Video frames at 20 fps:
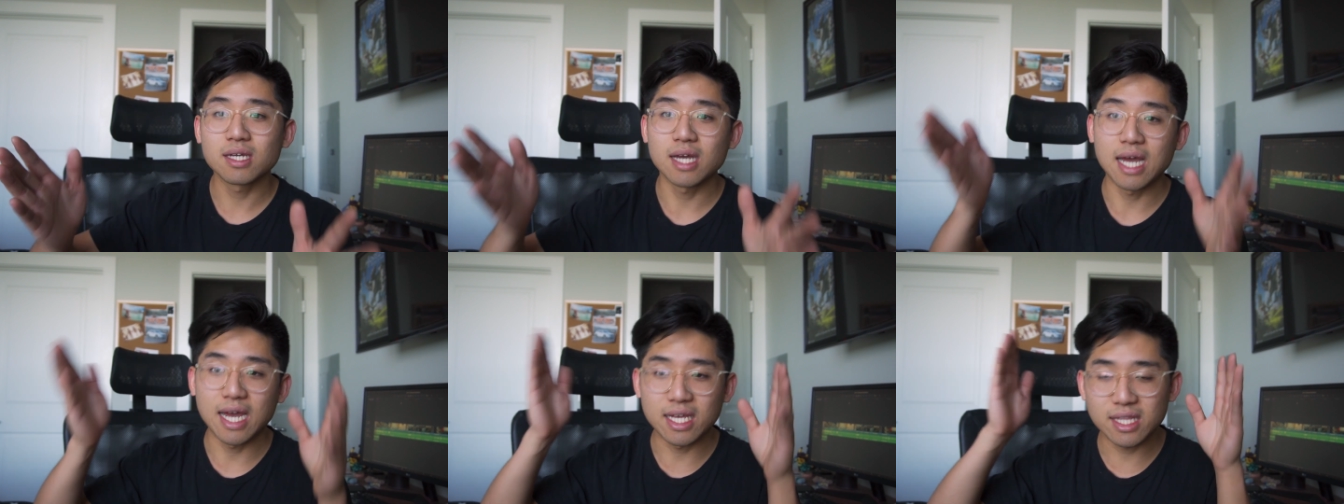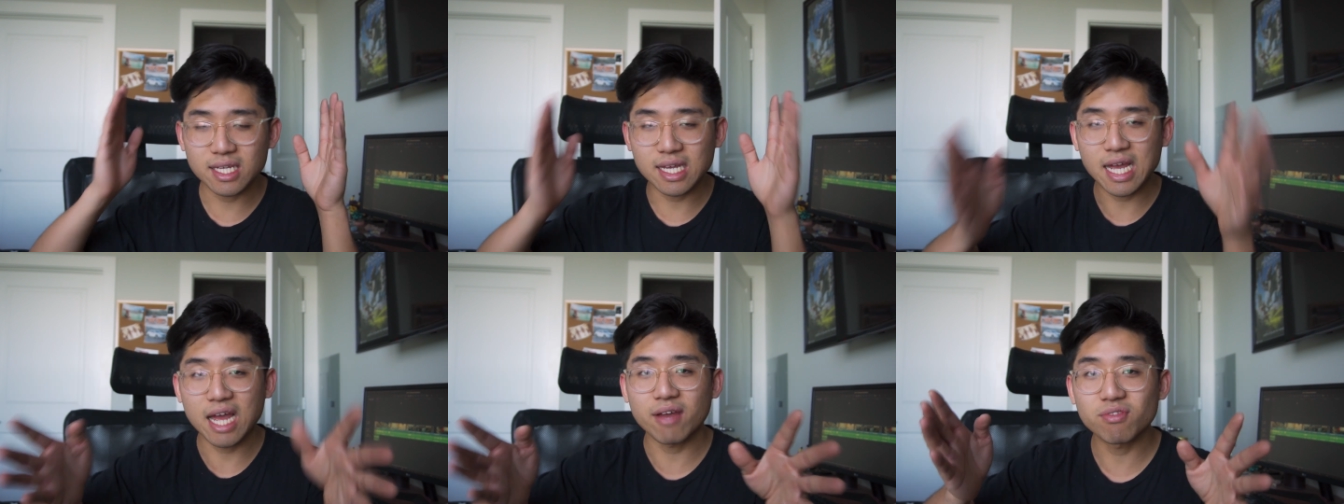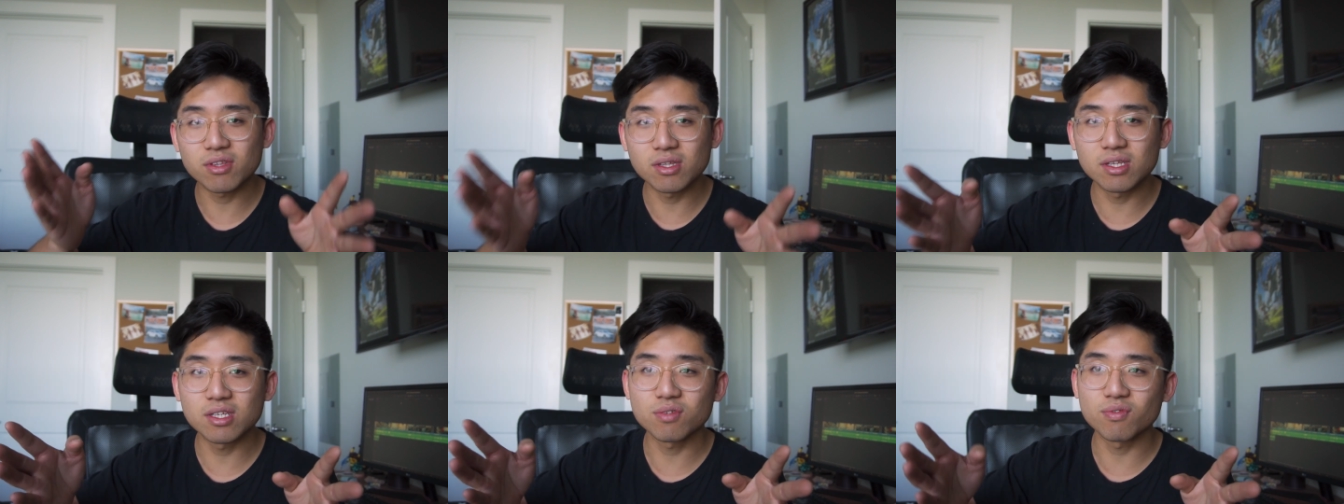I think
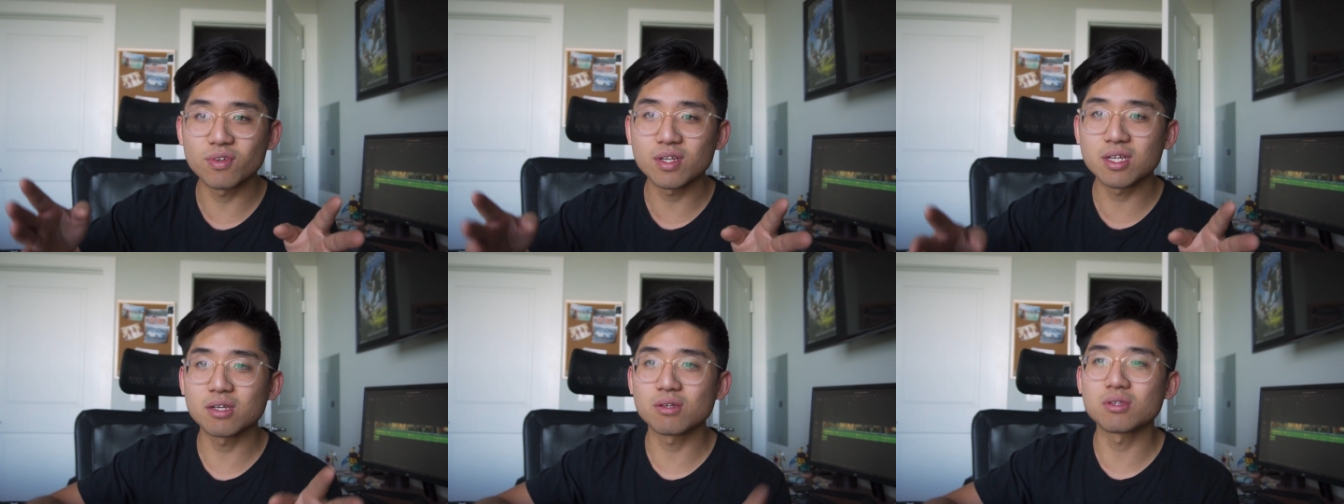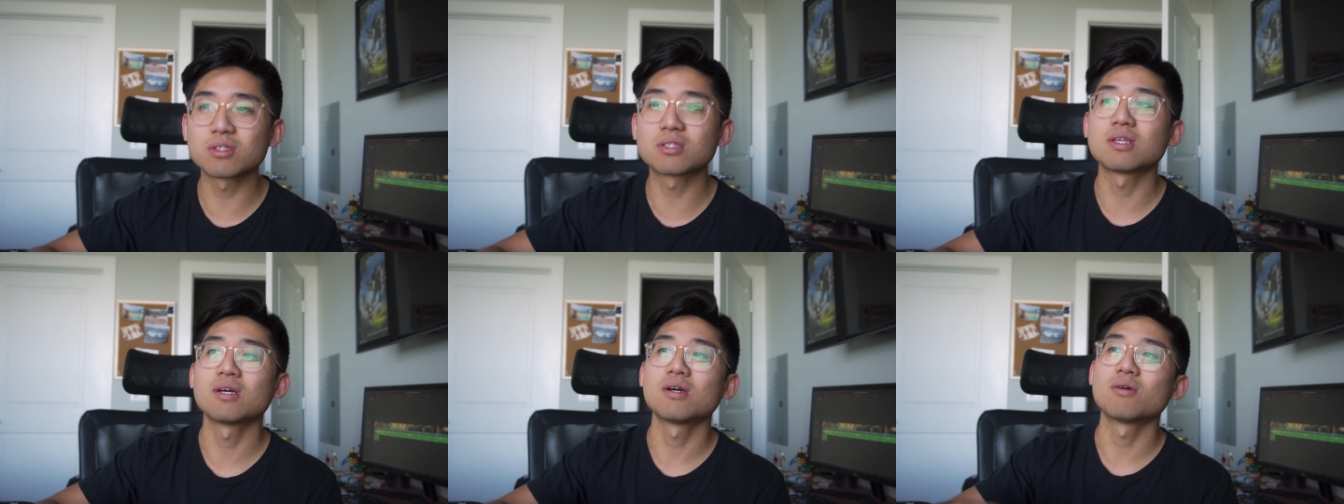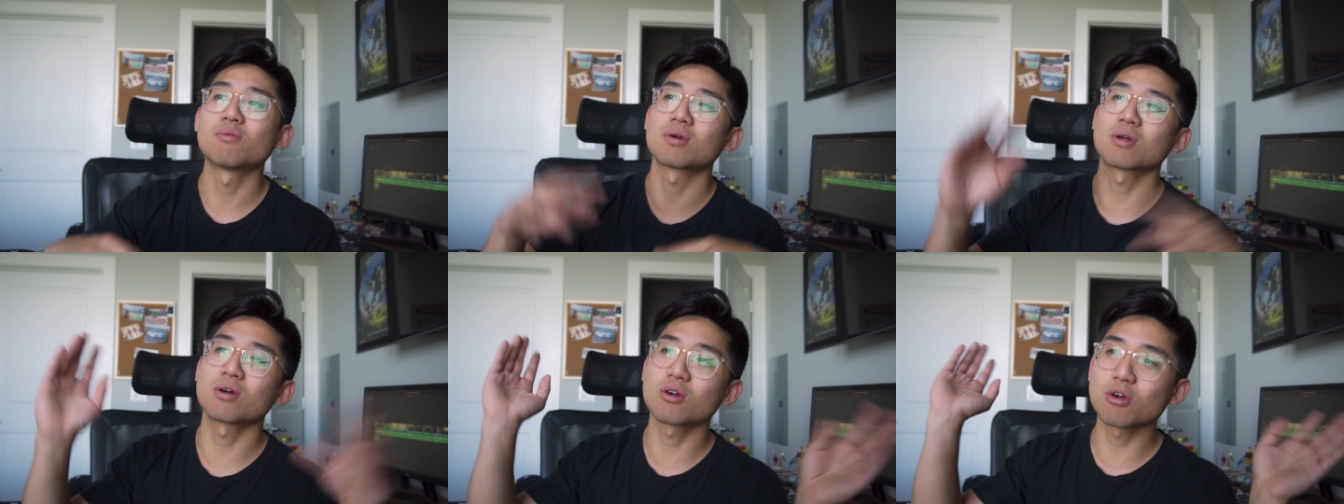after this video,
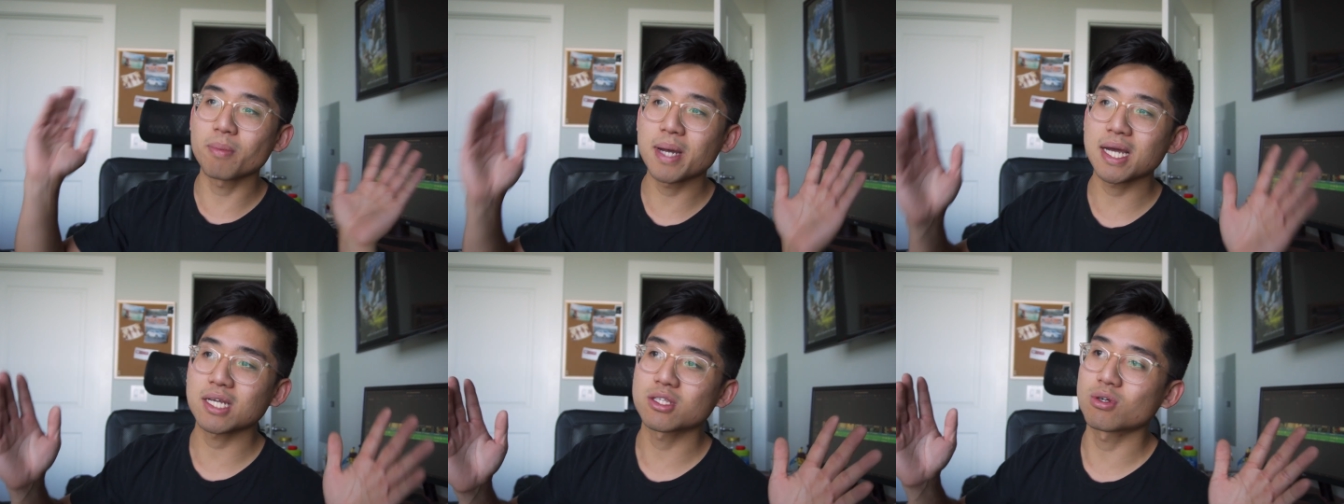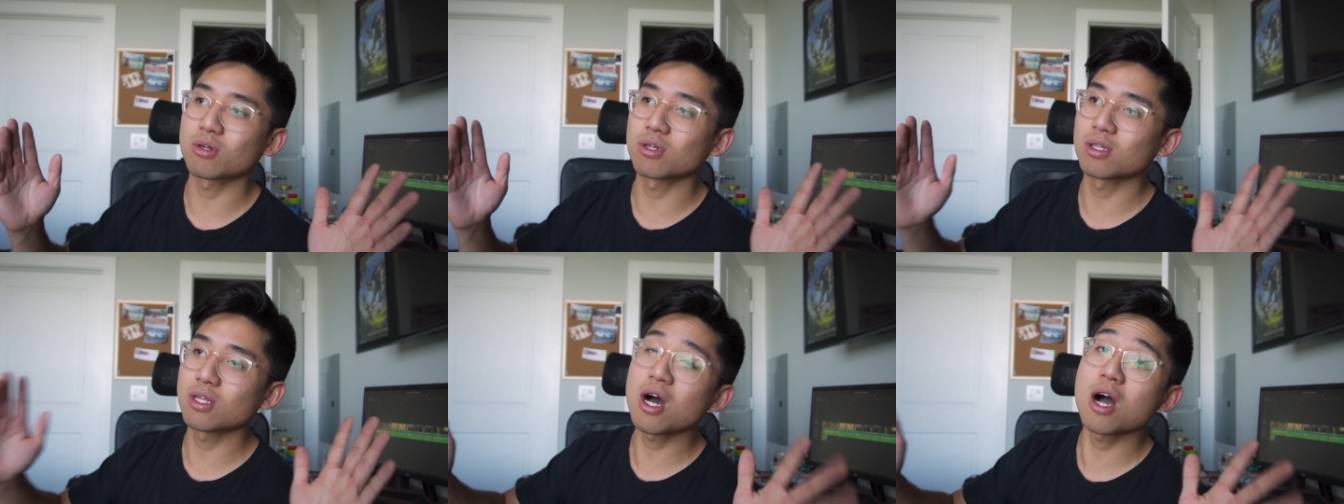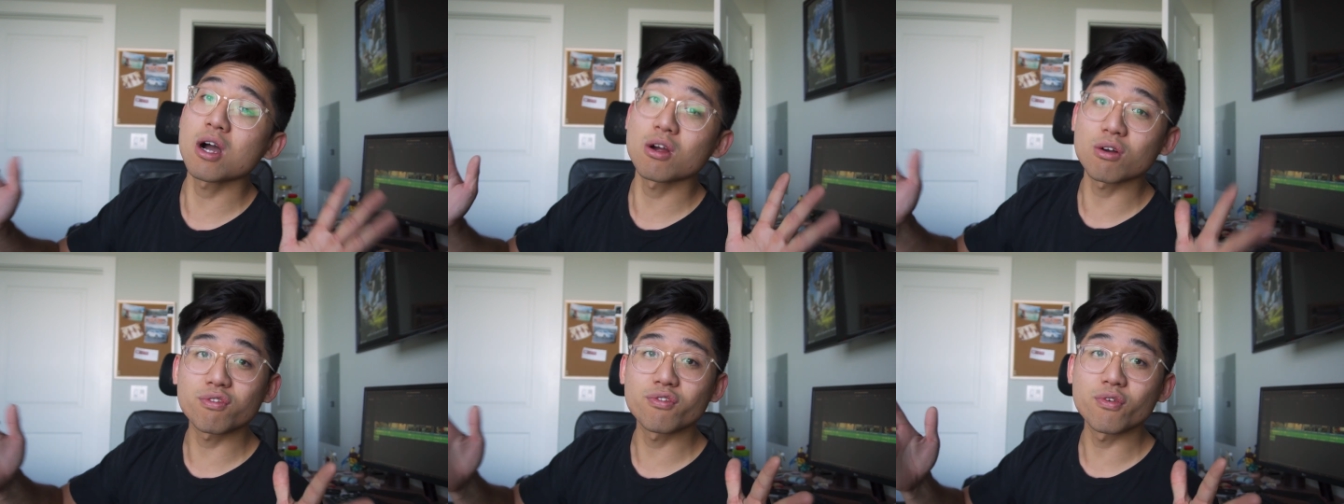we're gonna go back to our
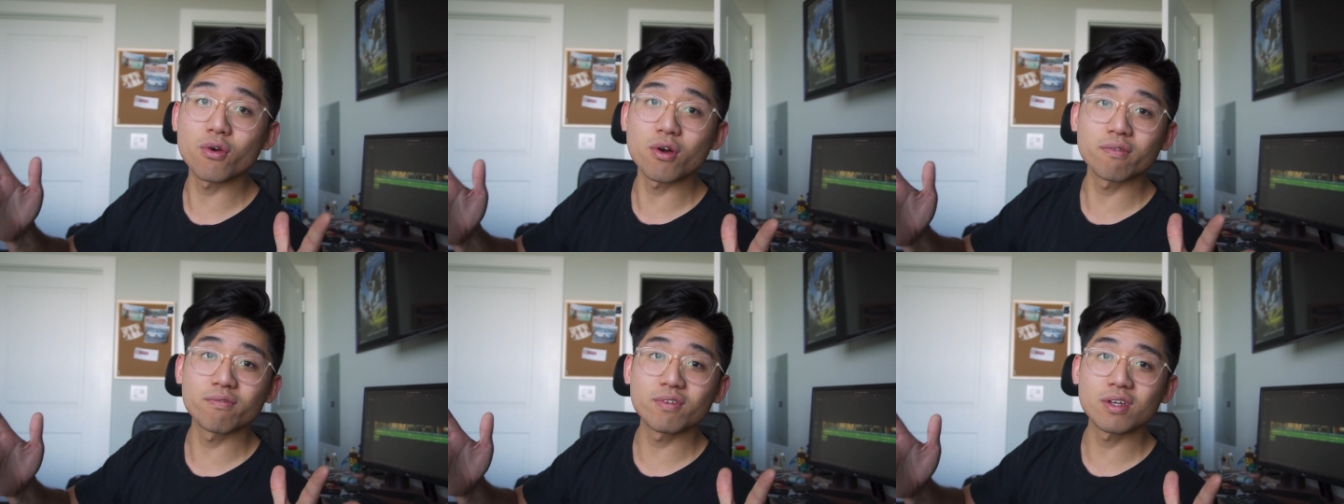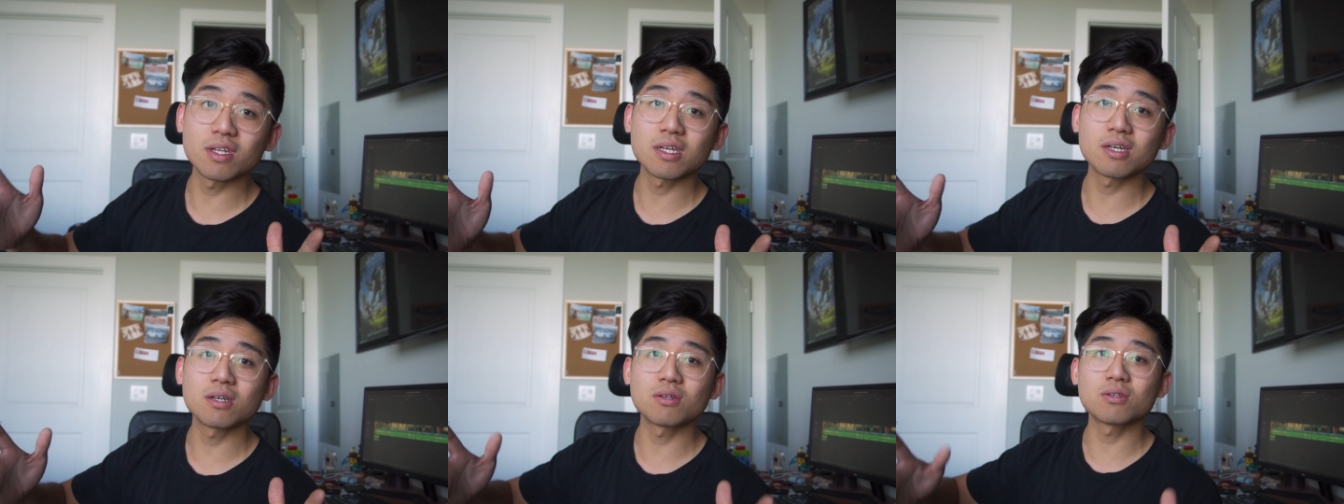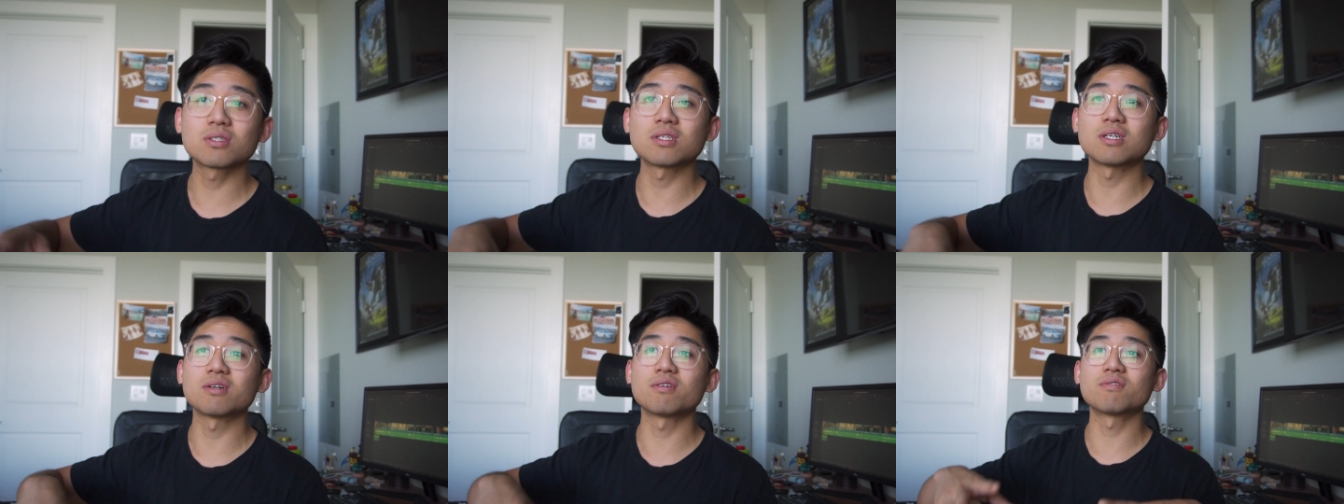longer form
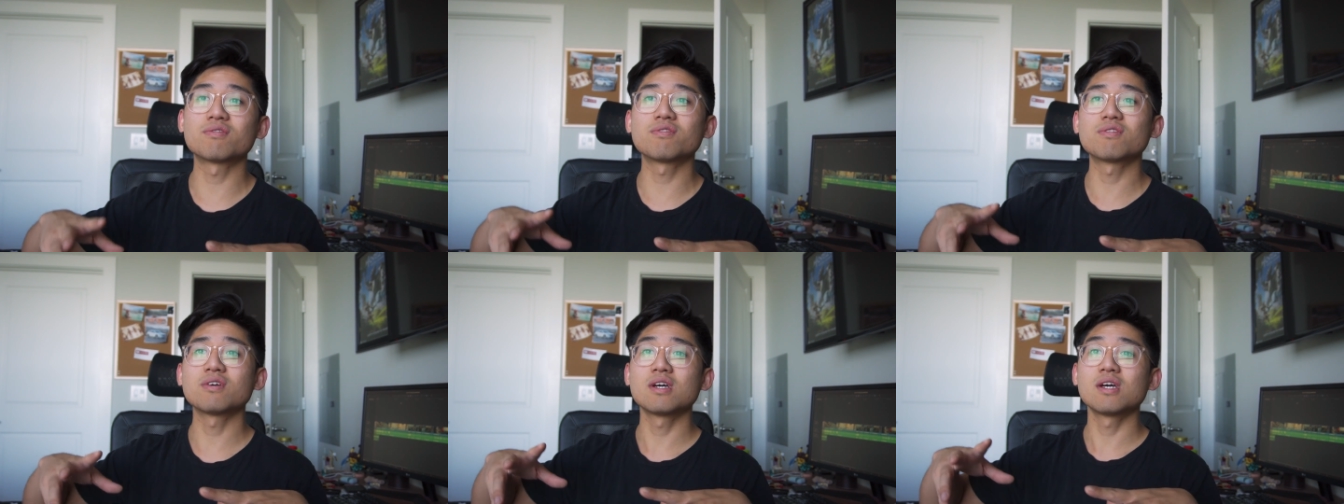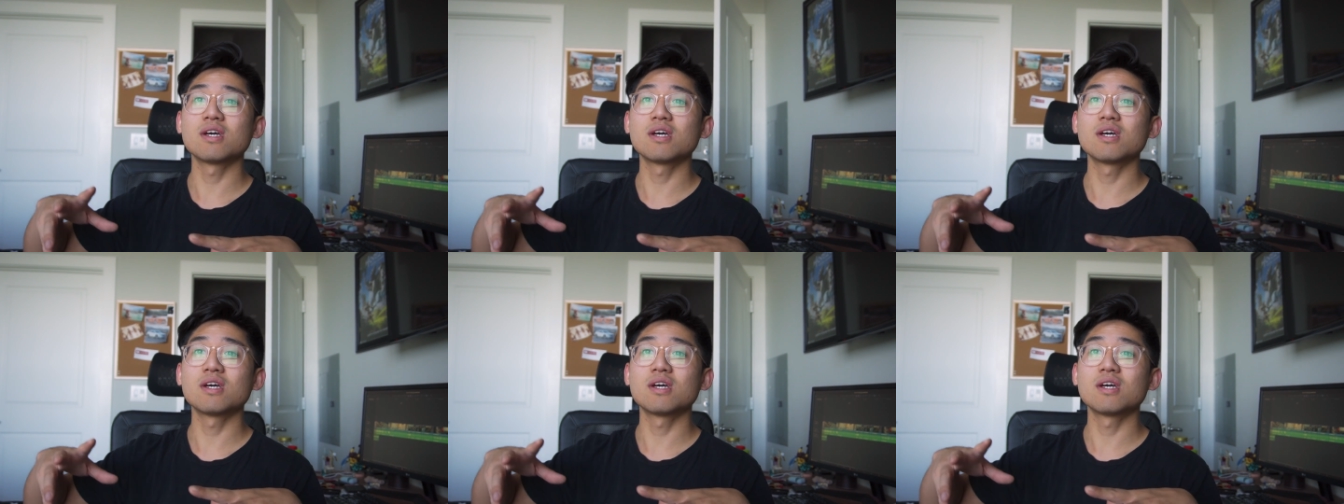videos of